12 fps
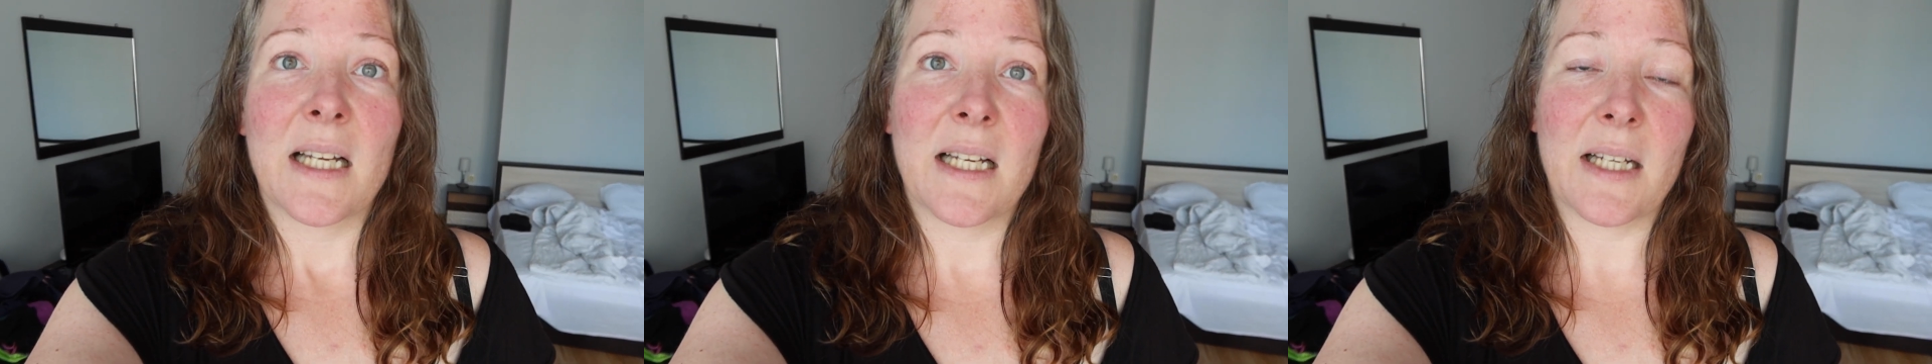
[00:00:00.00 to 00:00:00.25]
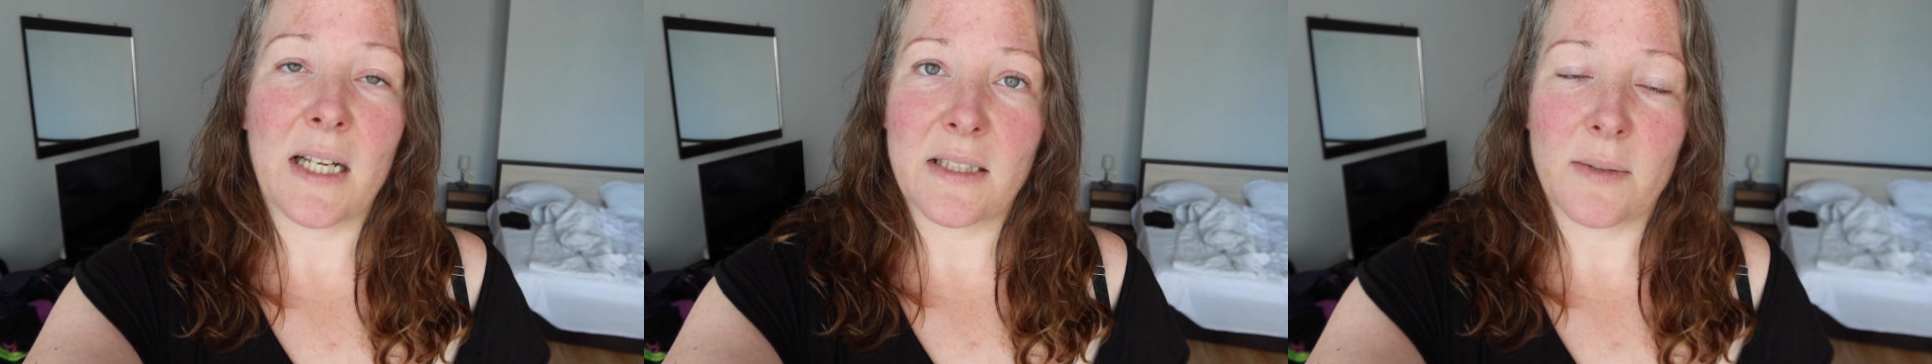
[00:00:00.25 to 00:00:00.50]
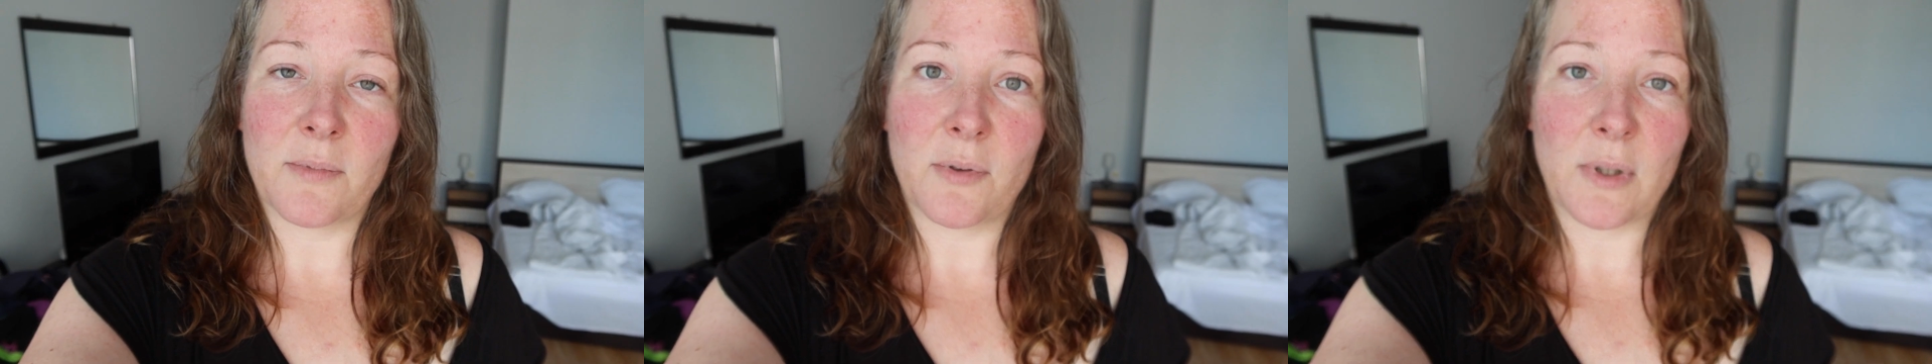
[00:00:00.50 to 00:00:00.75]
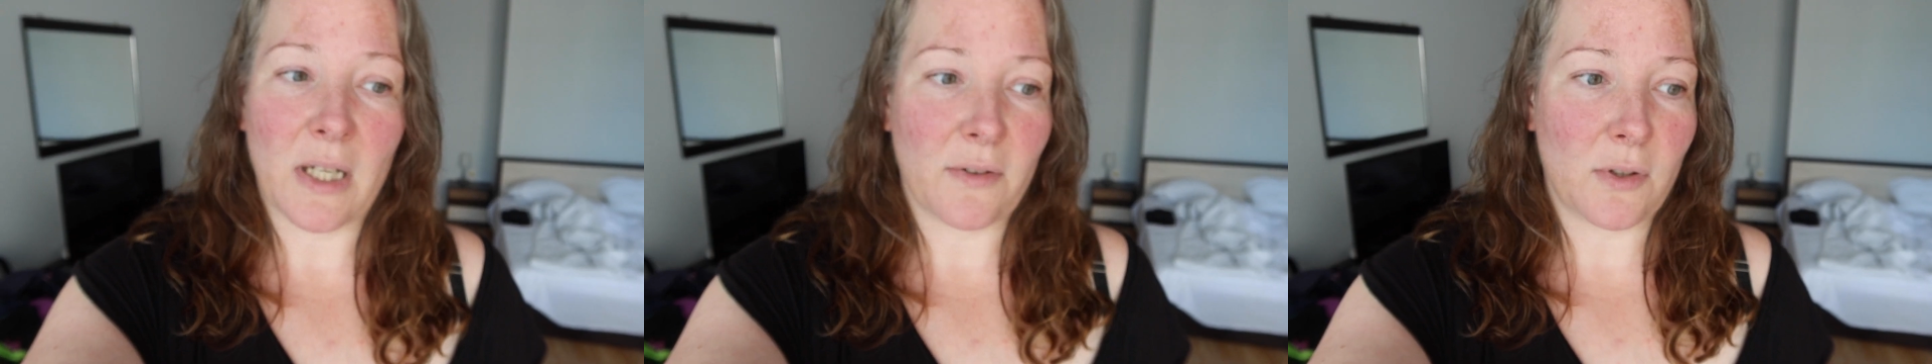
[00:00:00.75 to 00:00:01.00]
Had some
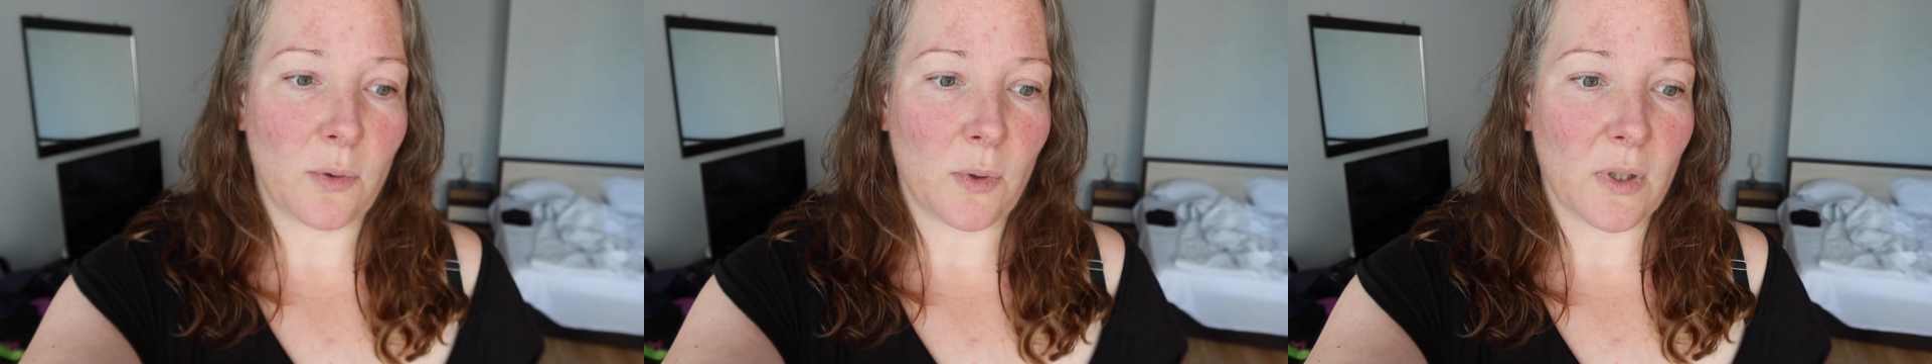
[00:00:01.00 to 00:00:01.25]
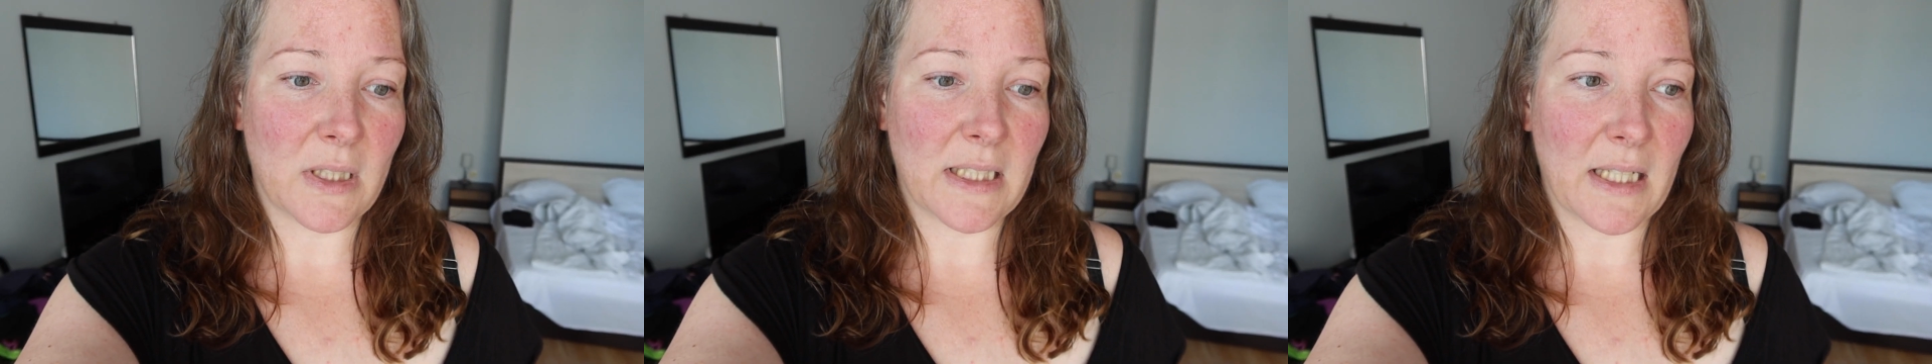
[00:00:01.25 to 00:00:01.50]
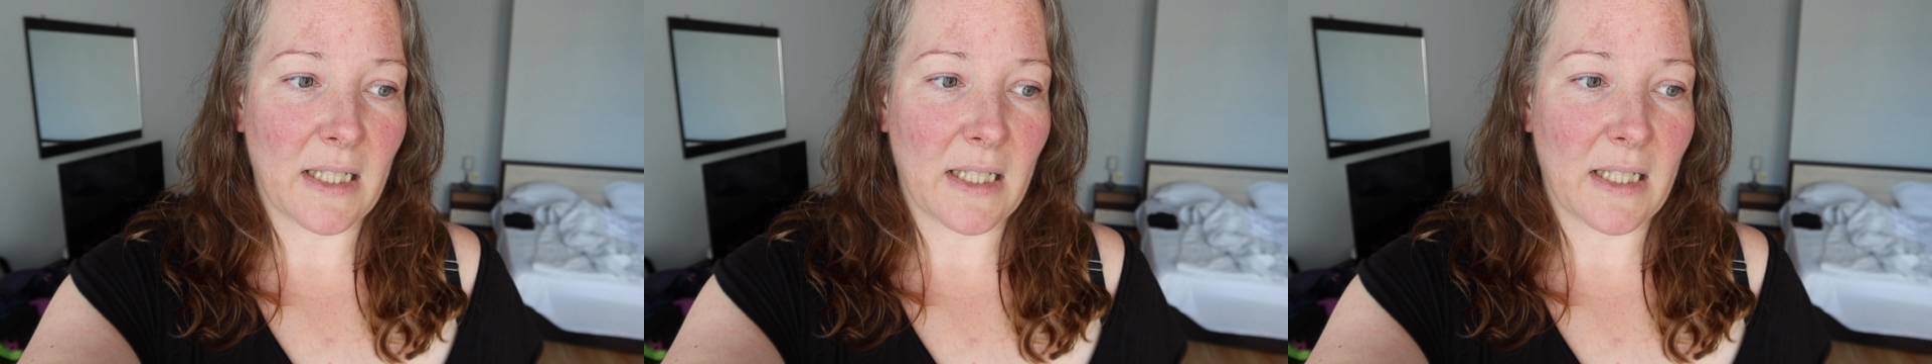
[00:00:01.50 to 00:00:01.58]
food afterwards,